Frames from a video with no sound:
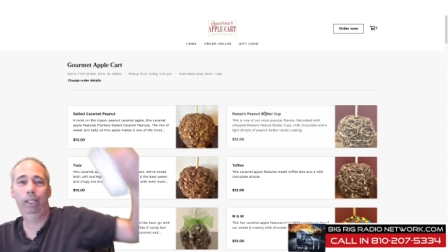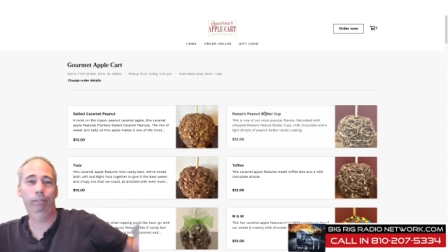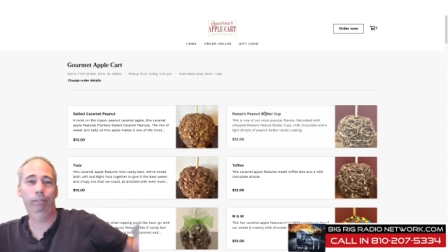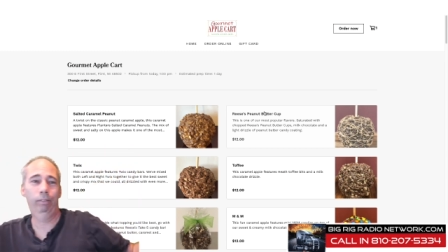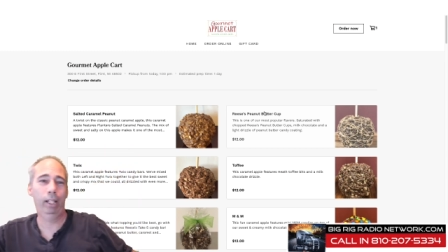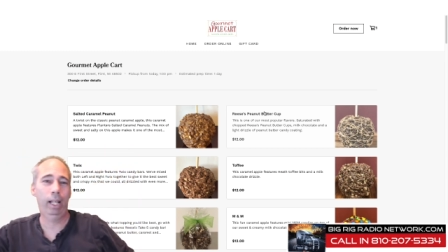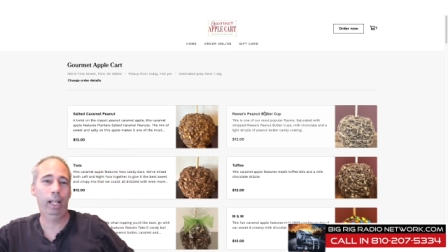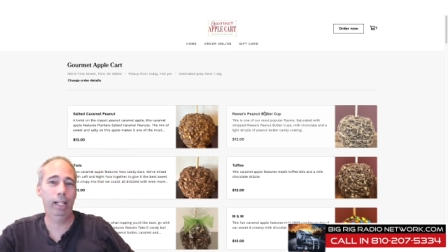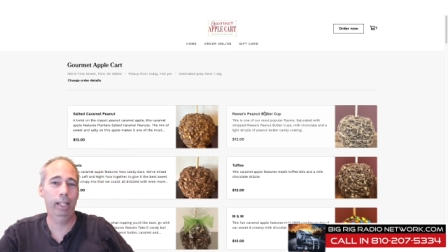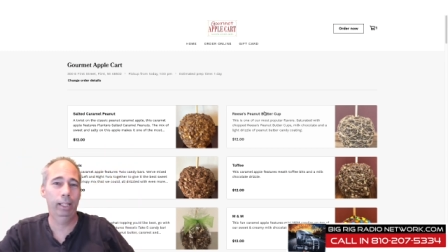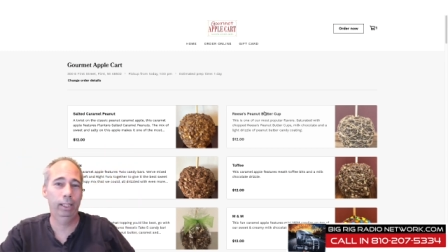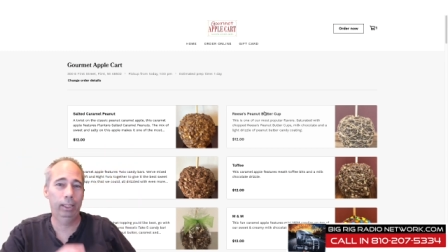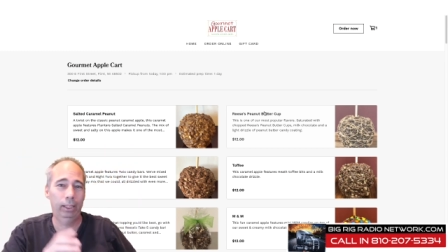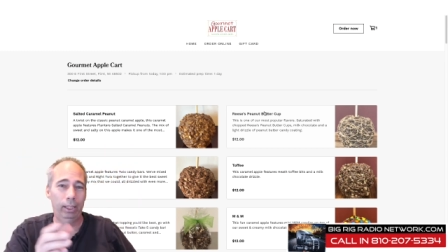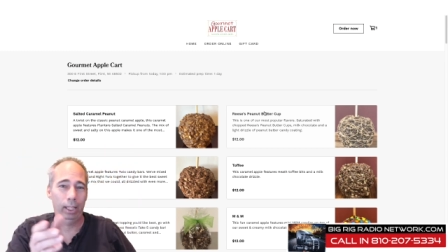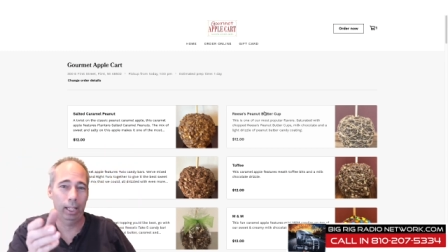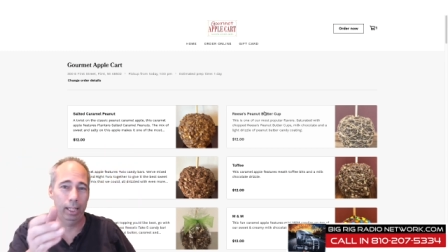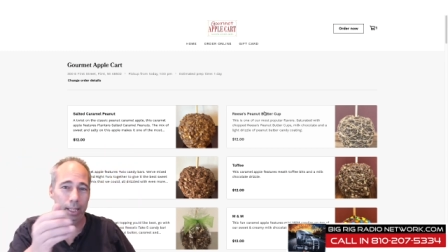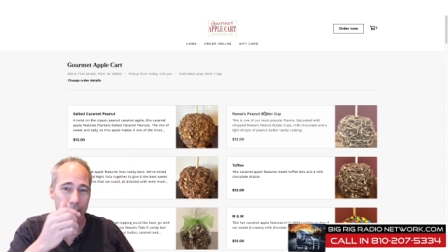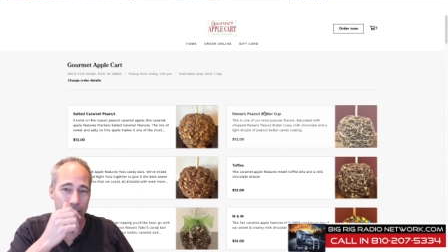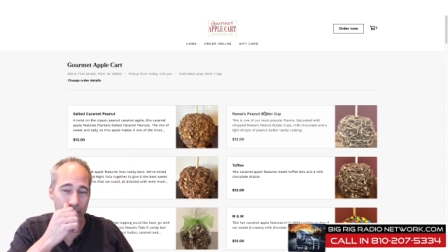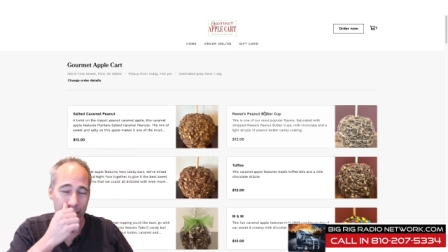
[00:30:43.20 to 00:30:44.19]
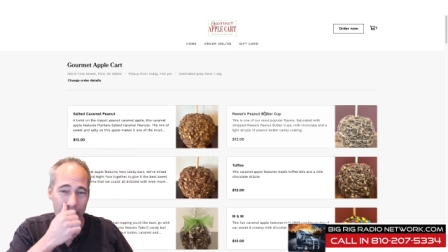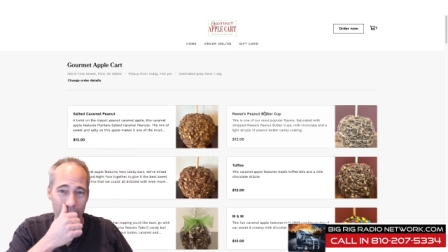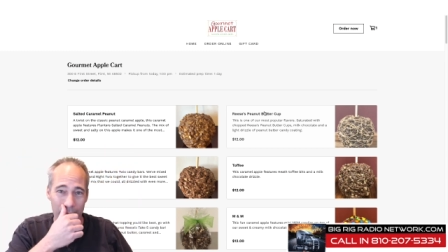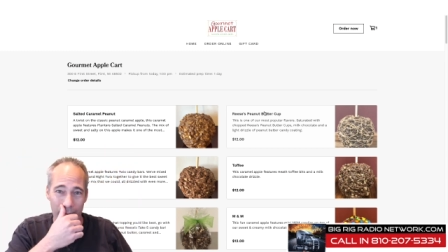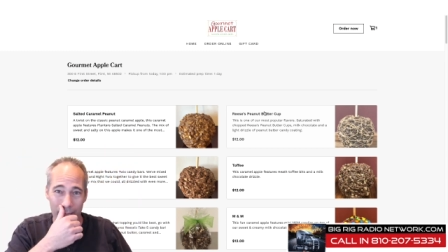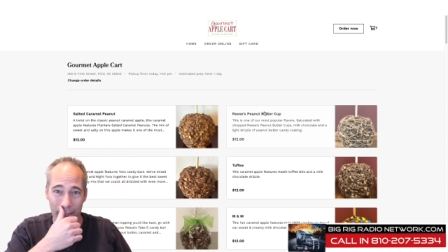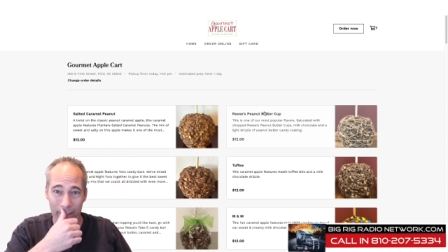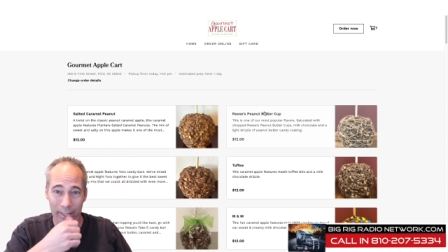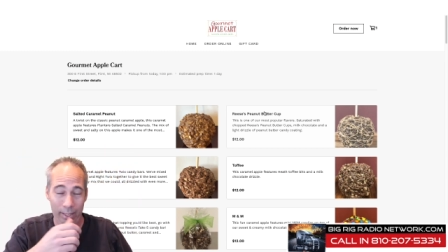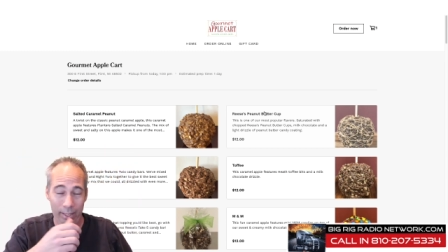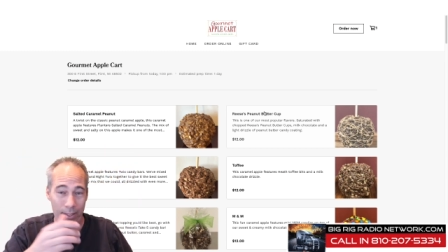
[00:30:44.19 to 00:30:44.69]
that insight that it,
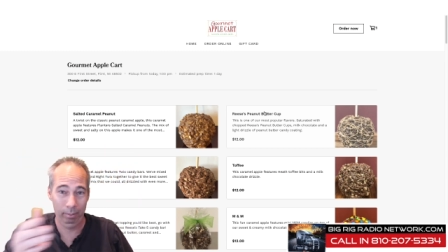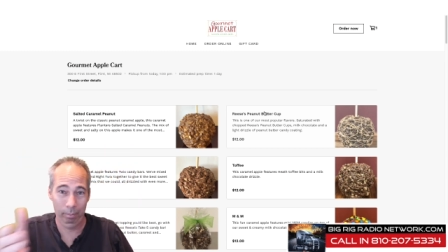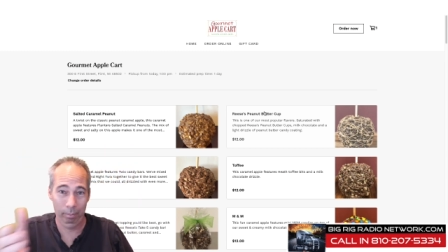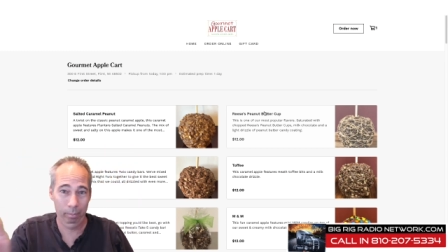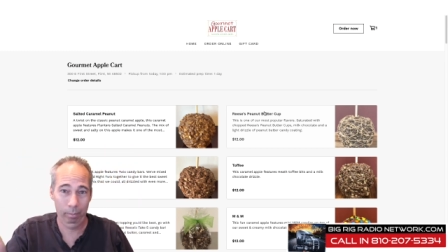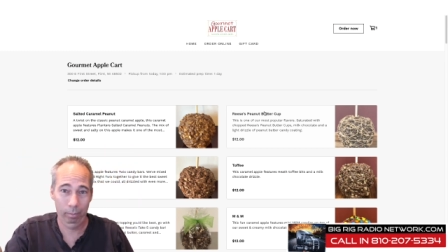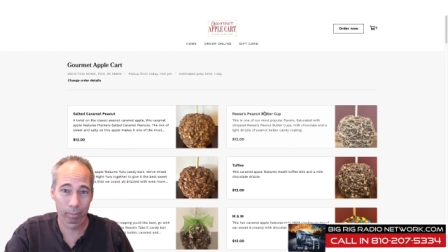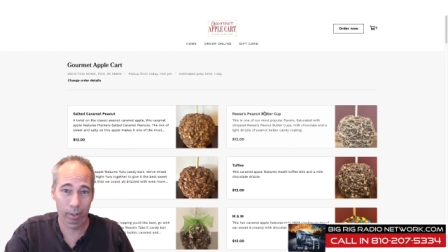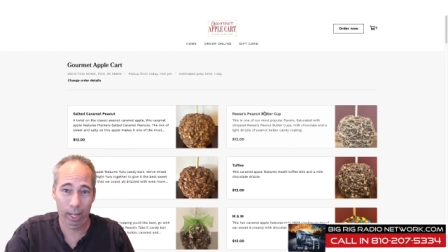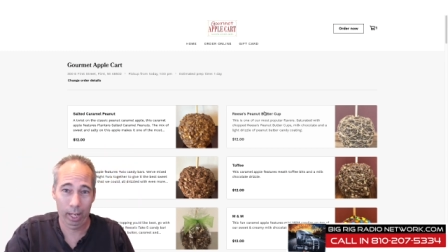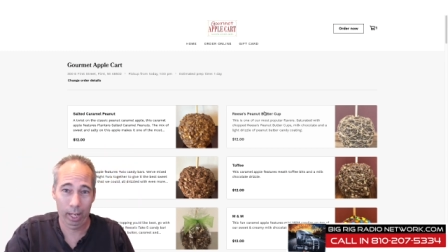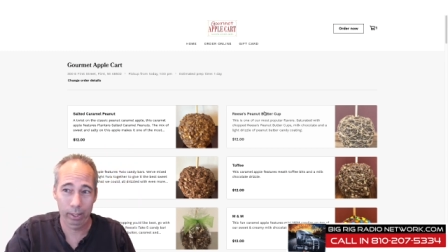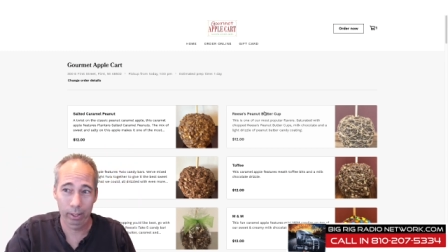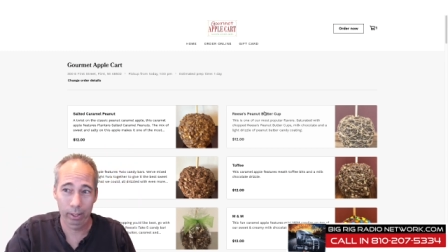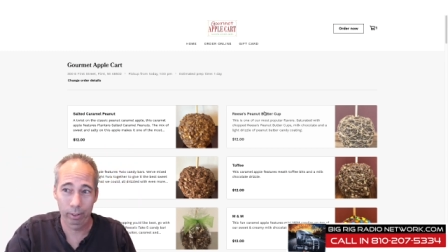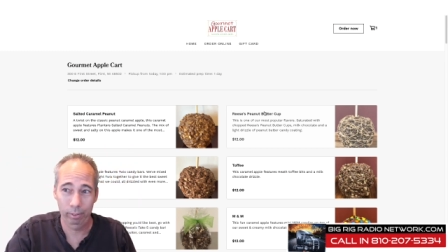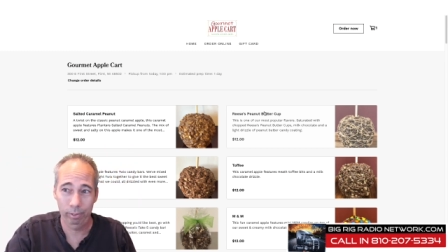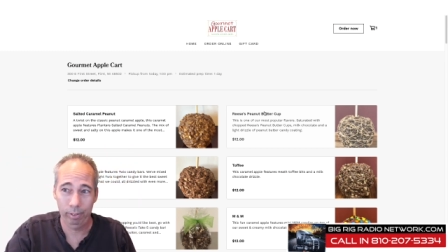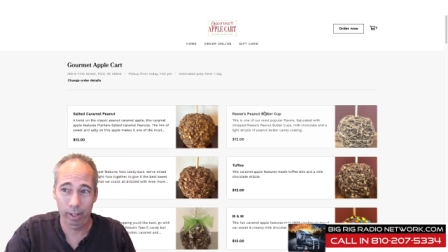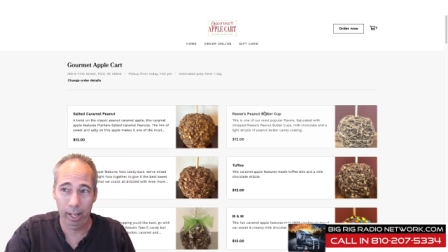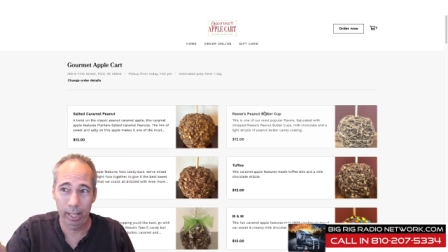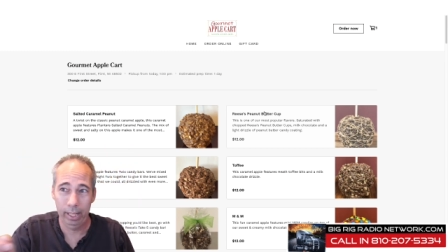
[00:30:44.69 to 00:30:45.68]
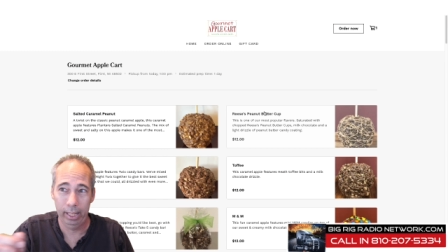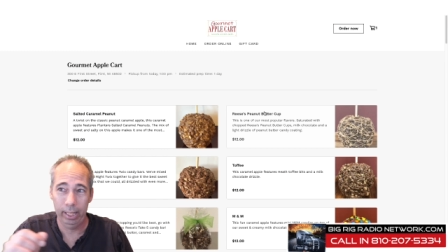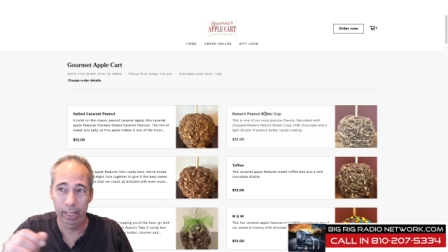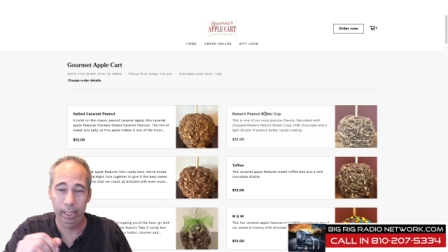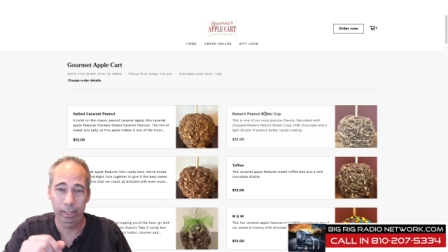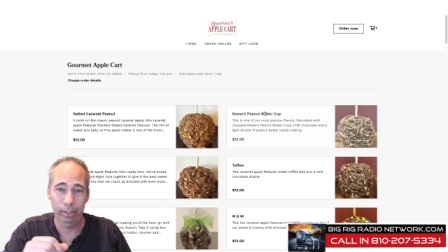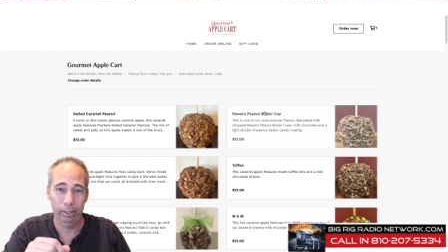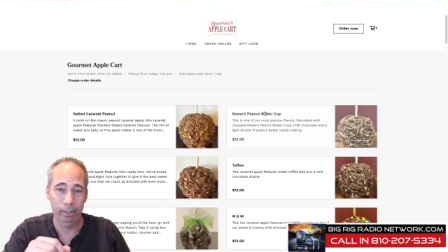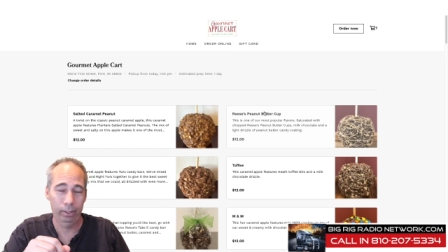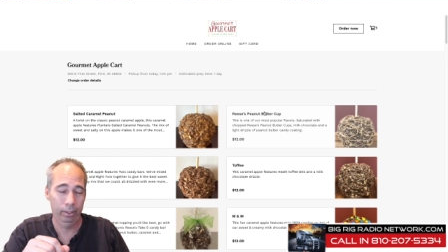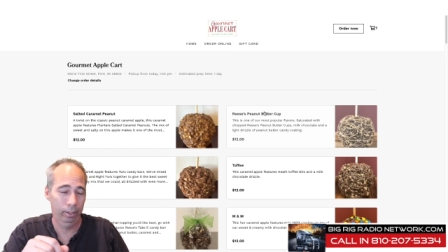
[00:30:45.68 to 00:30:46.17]
I couldn't find it
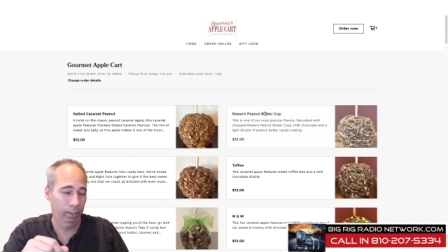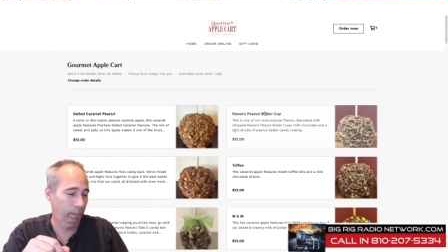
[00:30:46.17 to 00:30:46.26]
either.